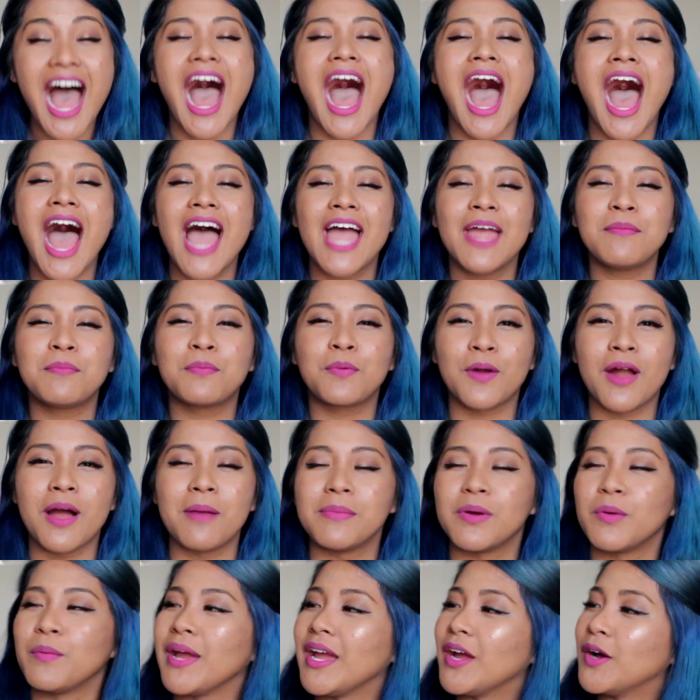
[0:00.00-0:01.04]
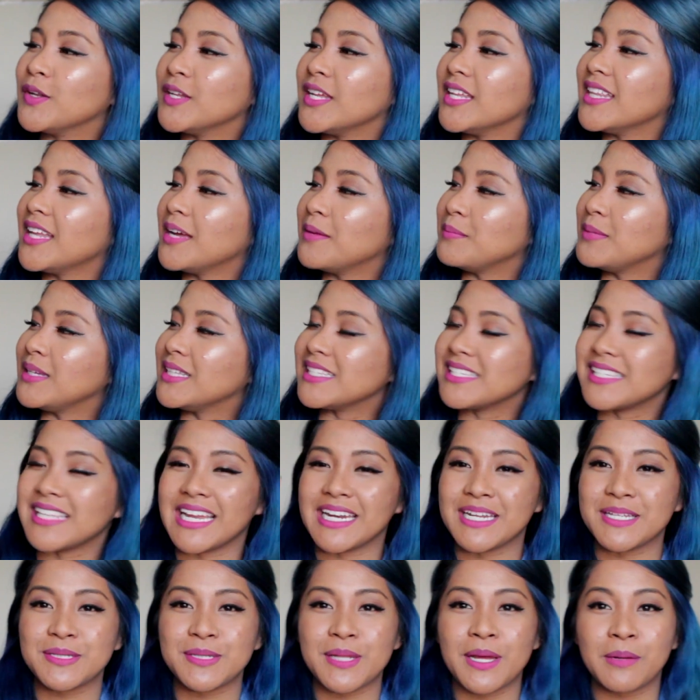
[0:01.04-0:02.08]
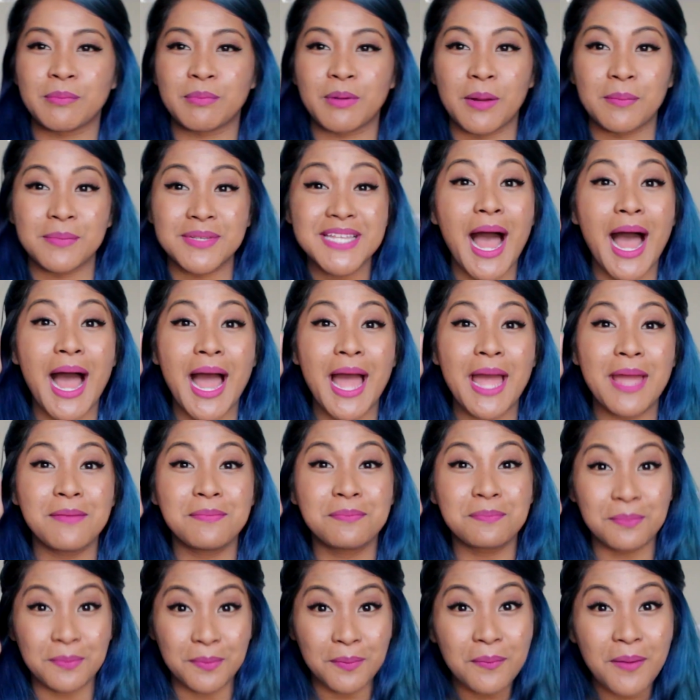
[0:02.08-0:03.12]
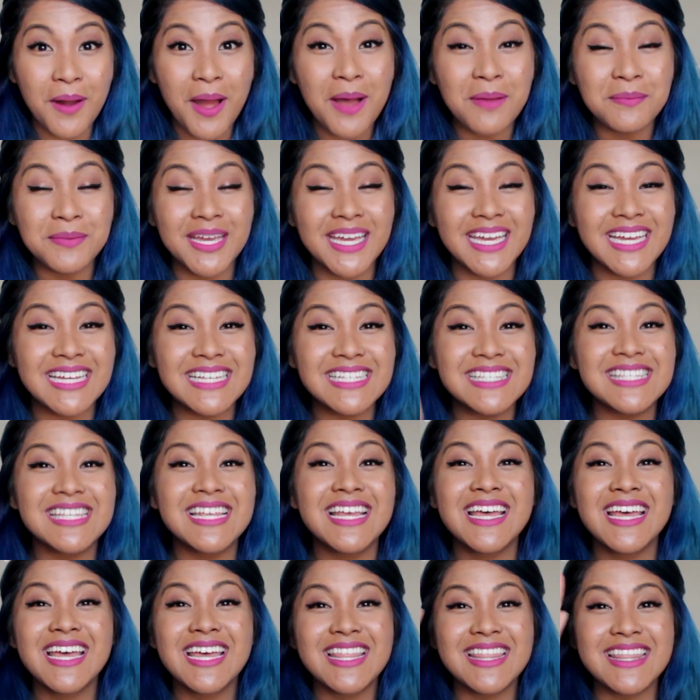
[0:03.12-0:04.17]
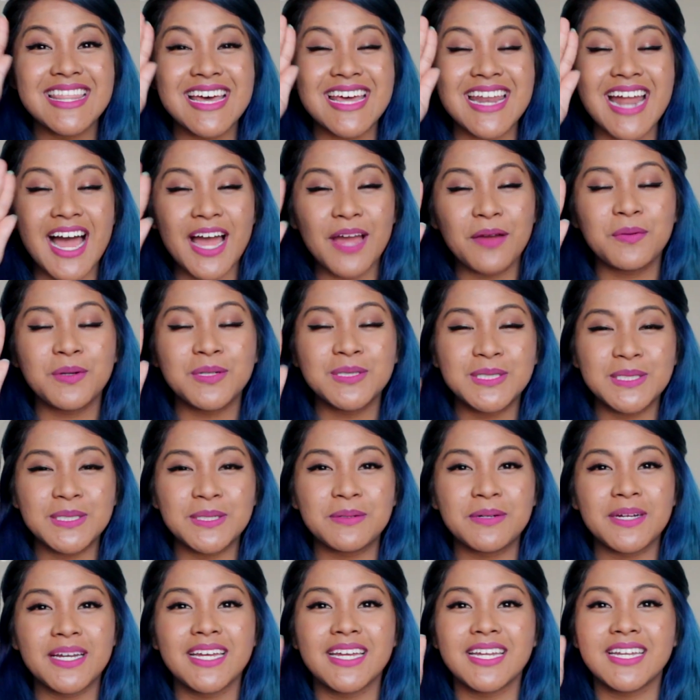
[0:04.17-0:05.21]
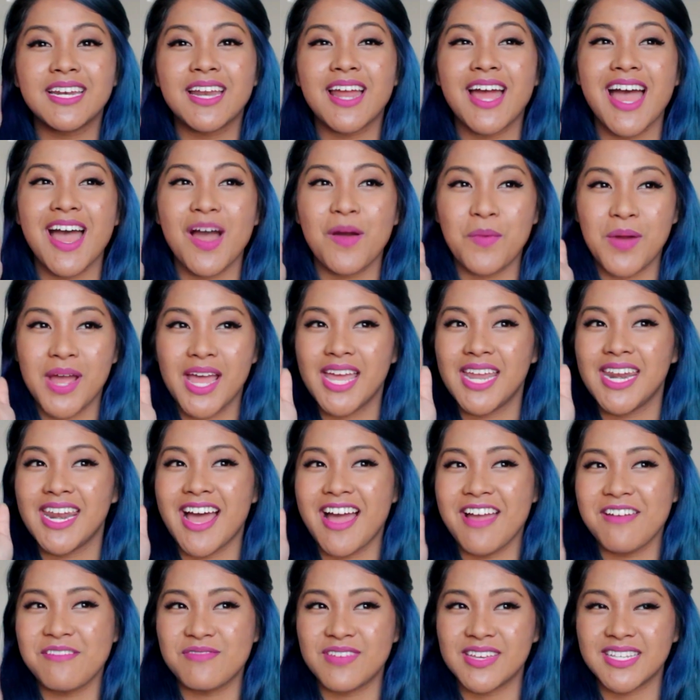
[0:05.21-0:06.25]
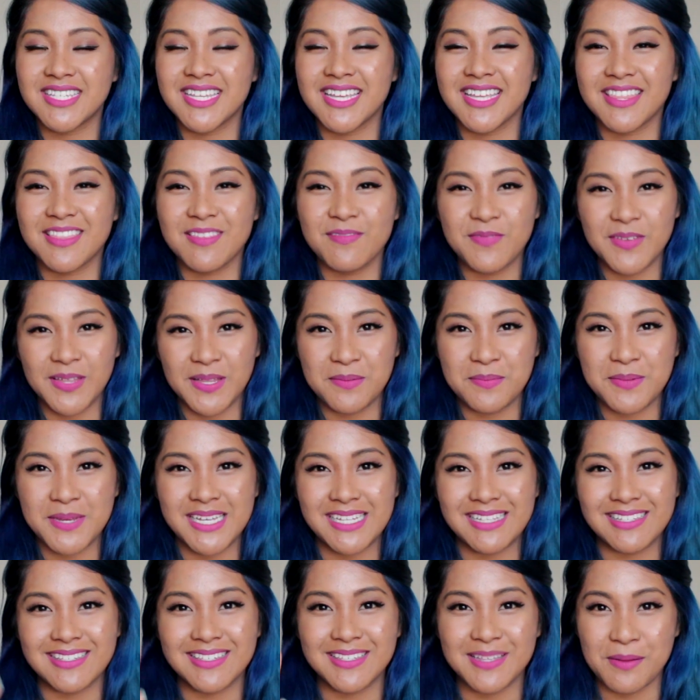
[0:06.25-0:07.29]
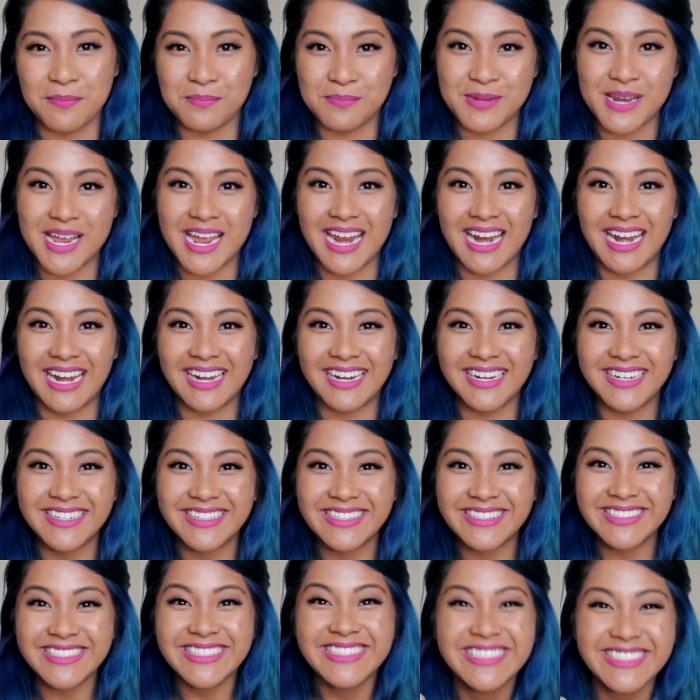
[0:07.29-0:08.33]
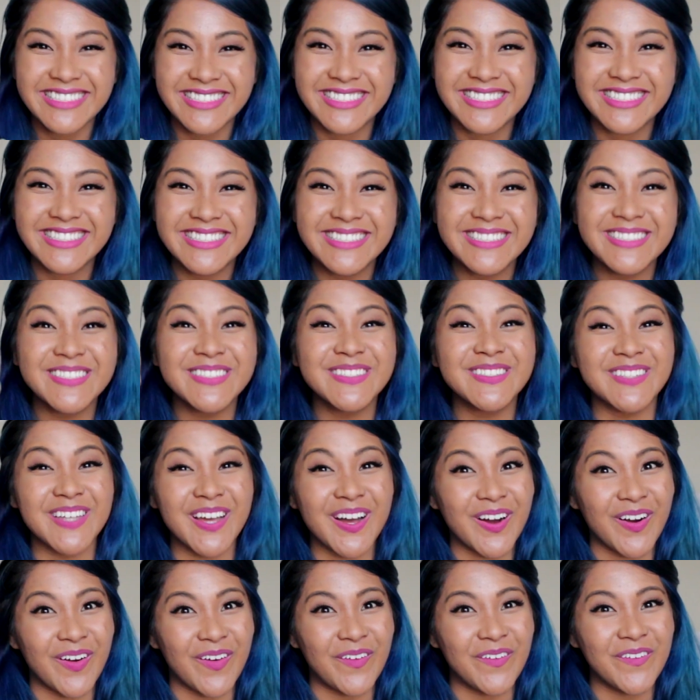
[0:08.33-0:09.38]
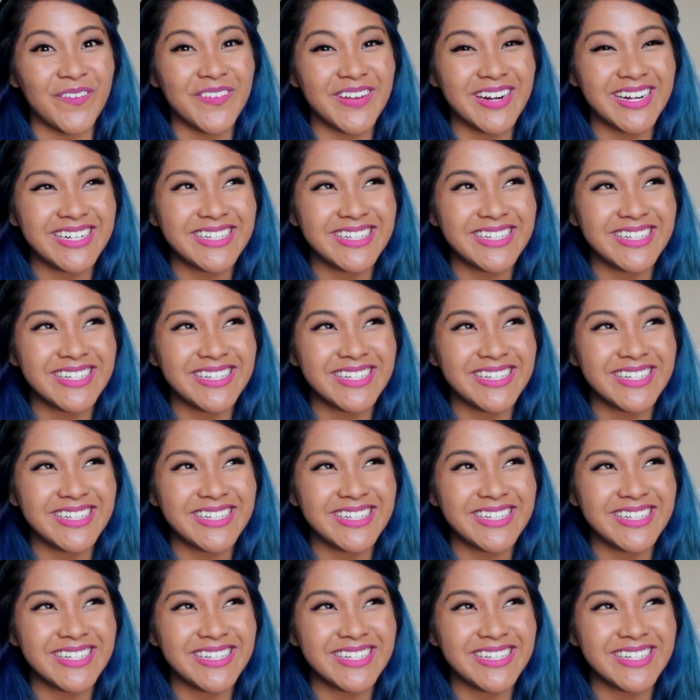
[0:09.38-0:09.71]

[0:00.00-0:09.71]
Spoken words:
I promise, wait, hold on, that means that it's not a promise. I promise that I will do it when I visit the Philippines someday. So,